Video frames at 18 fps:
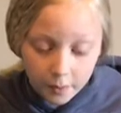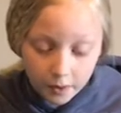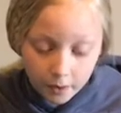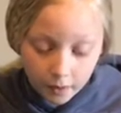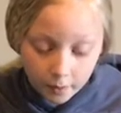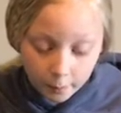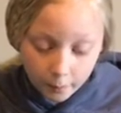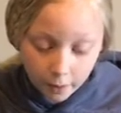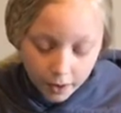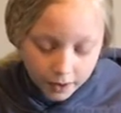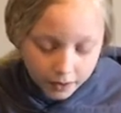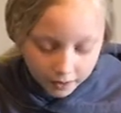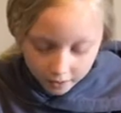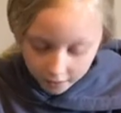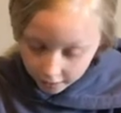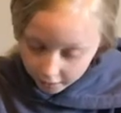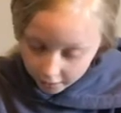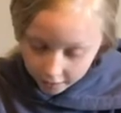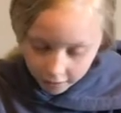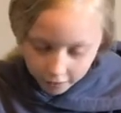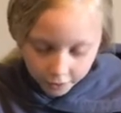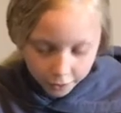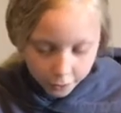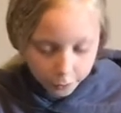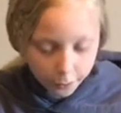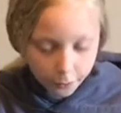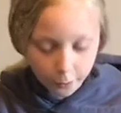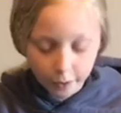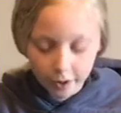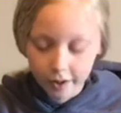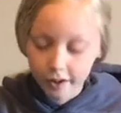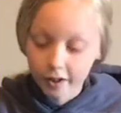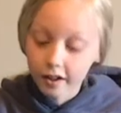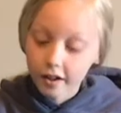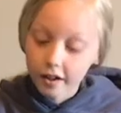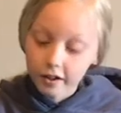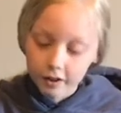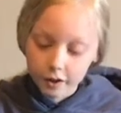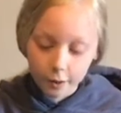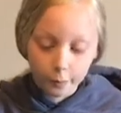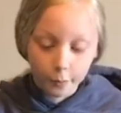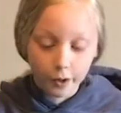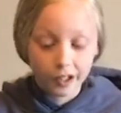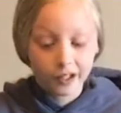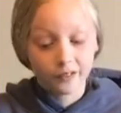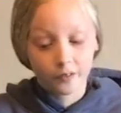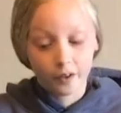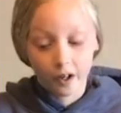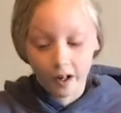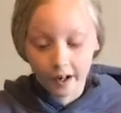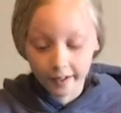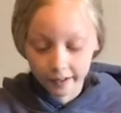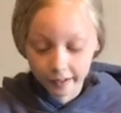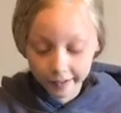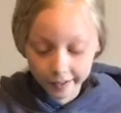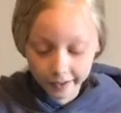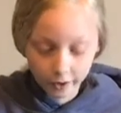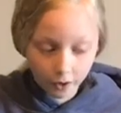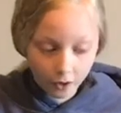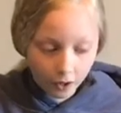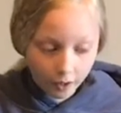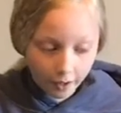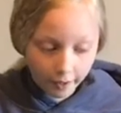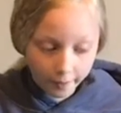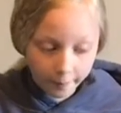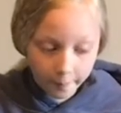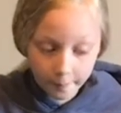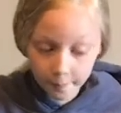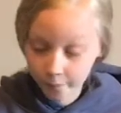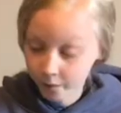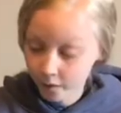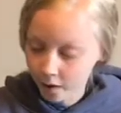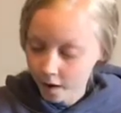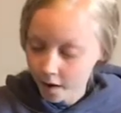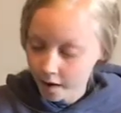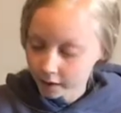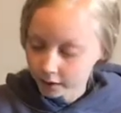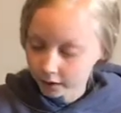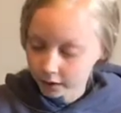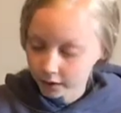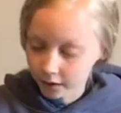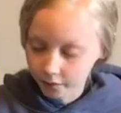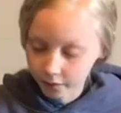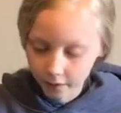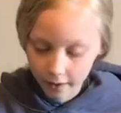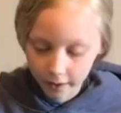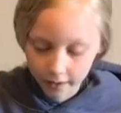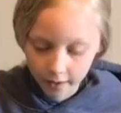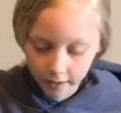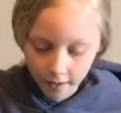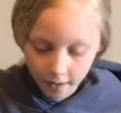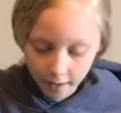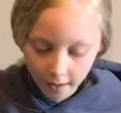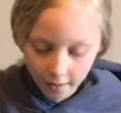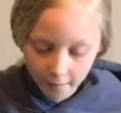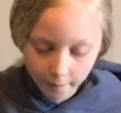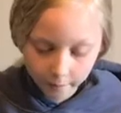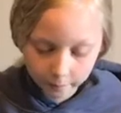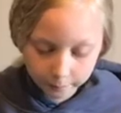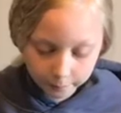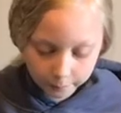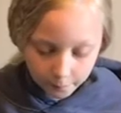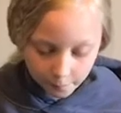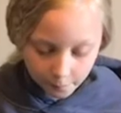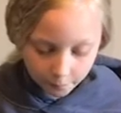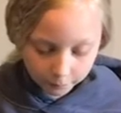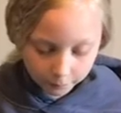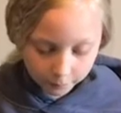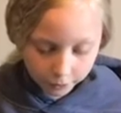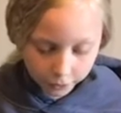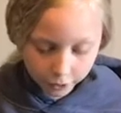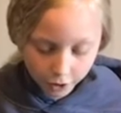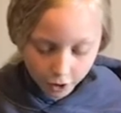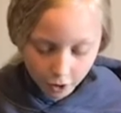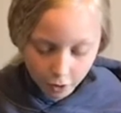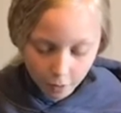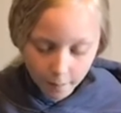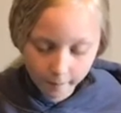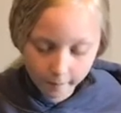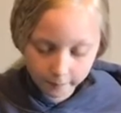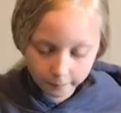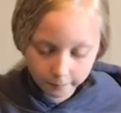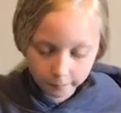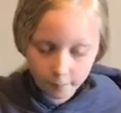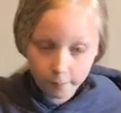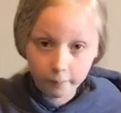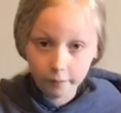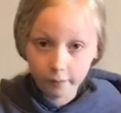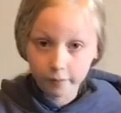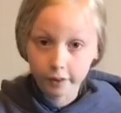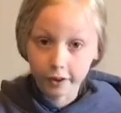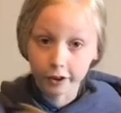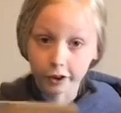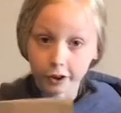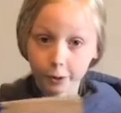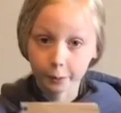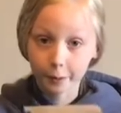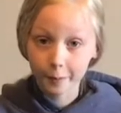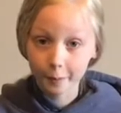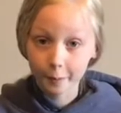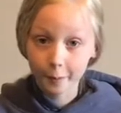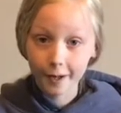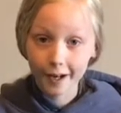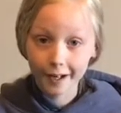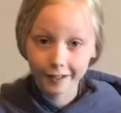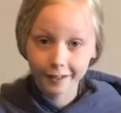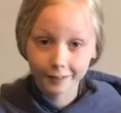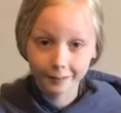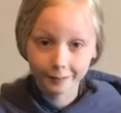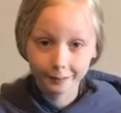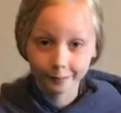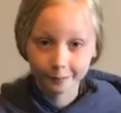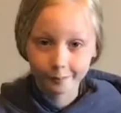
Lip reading: a bracelet that you would want someone to find later on, stuff like that. So There's your paper bag.